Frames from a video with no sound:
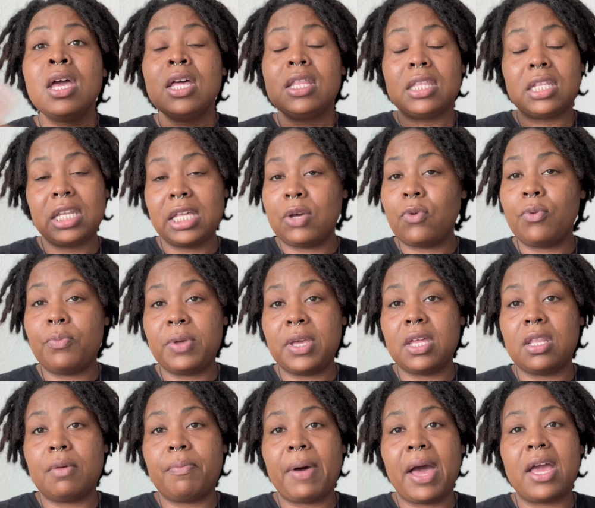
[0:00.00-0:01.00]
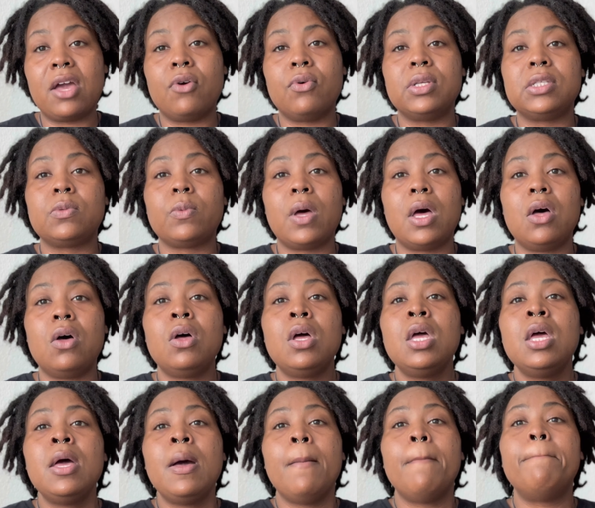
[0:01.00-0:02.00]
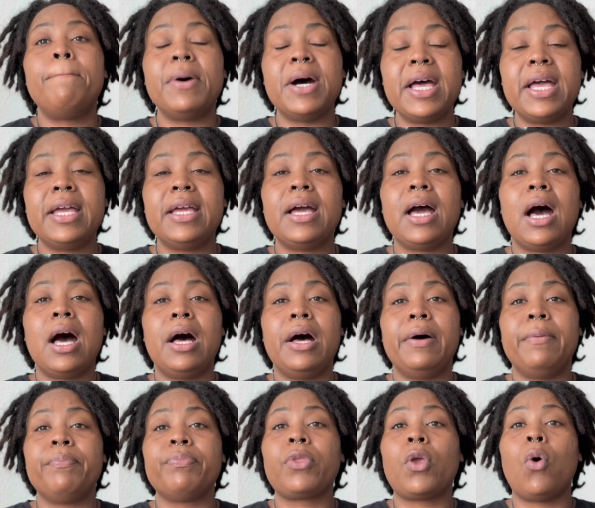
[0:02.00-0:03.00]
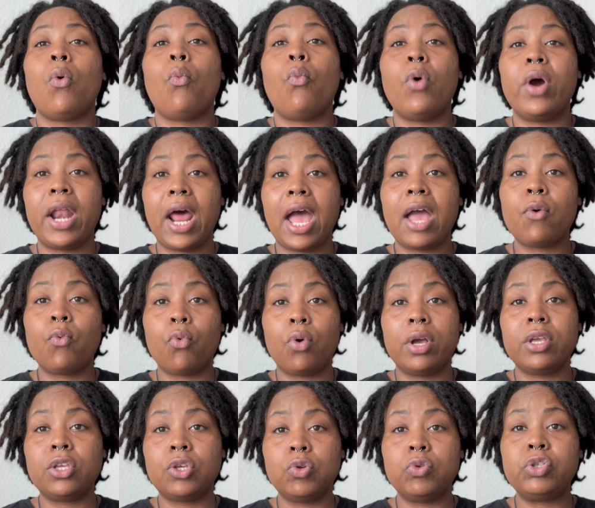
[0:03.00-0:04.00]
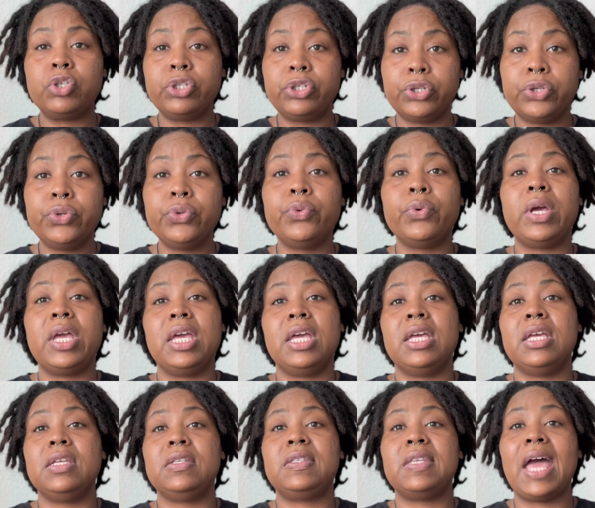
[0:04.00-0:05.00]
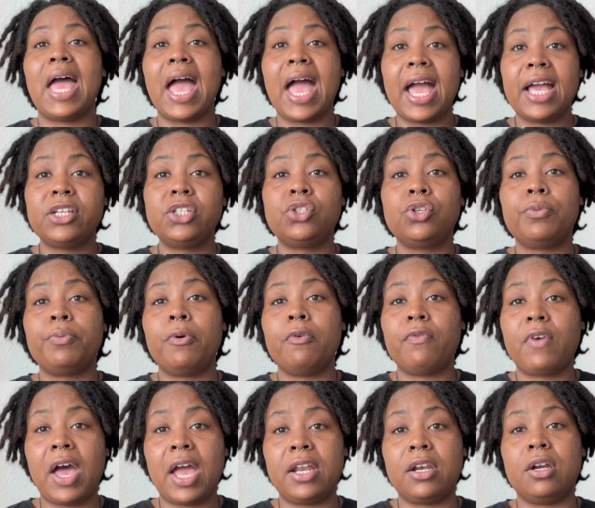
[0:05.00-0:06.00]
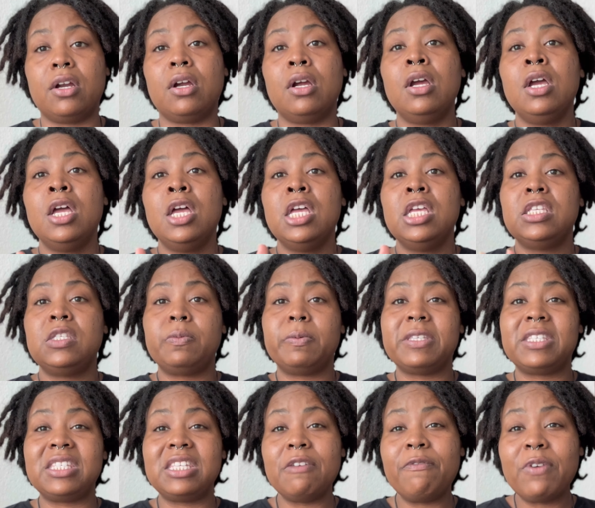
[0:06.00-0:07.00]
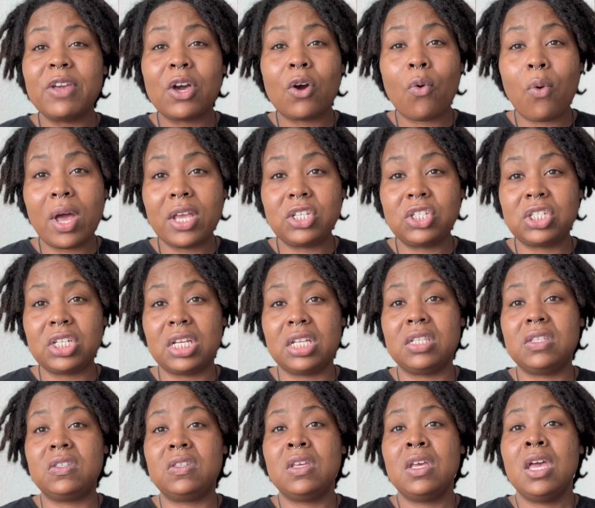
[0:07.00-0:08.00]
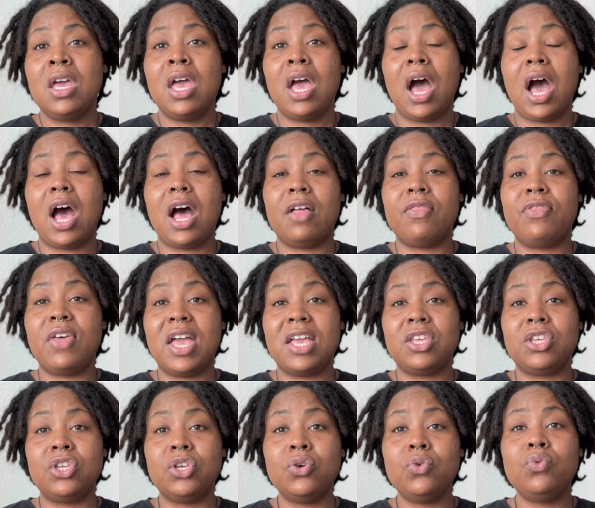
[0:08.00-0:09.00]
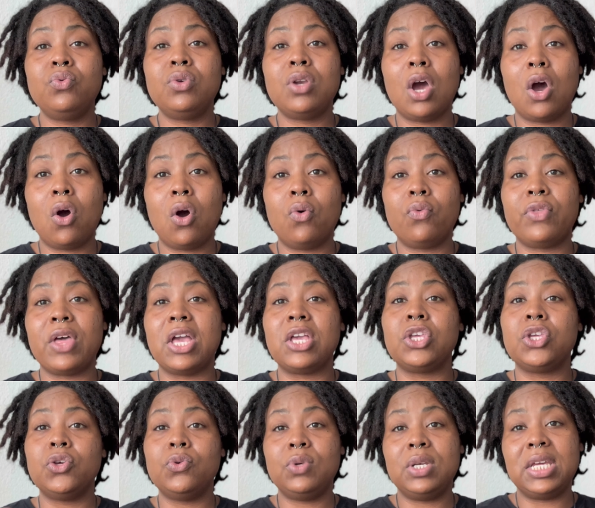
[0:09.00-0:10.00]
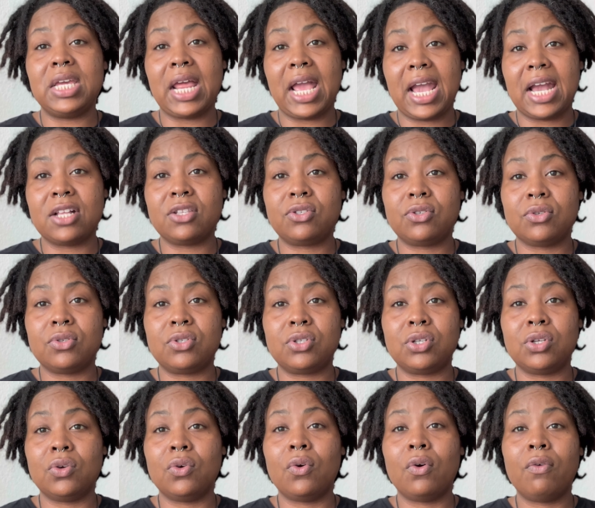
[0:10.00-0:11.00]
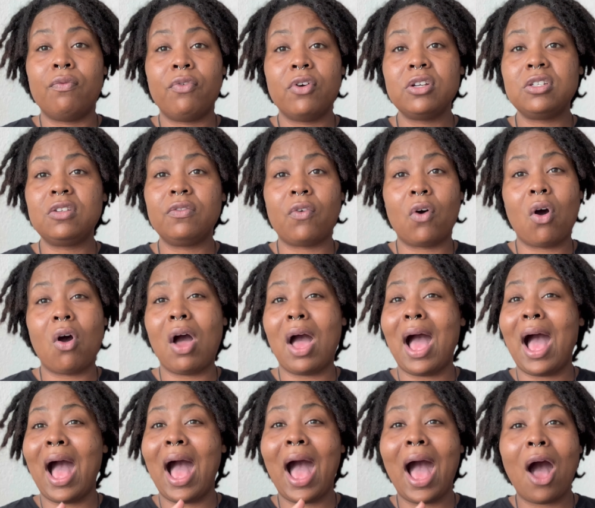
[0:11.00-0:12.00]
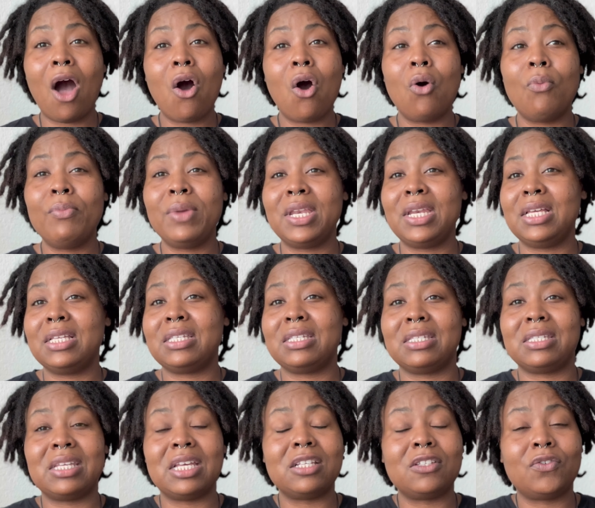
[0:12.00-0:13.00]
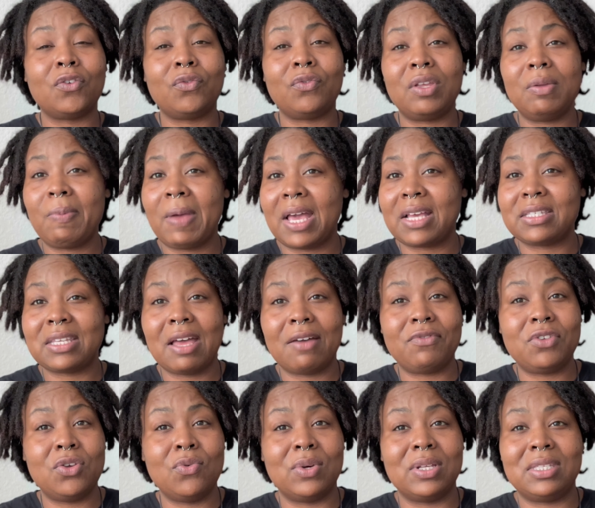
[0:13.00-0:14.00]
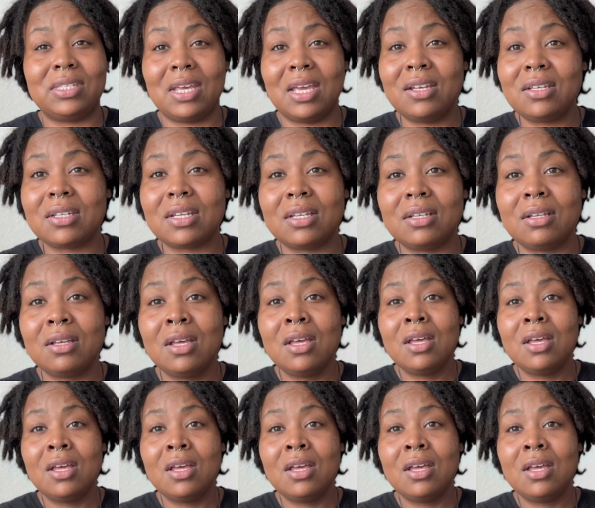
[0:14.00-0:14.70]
The link will be in the bio as well. But what I want you to do is ask your provider specific questions that you know that you need answers to. First of all, how many successful VBACs have you attended?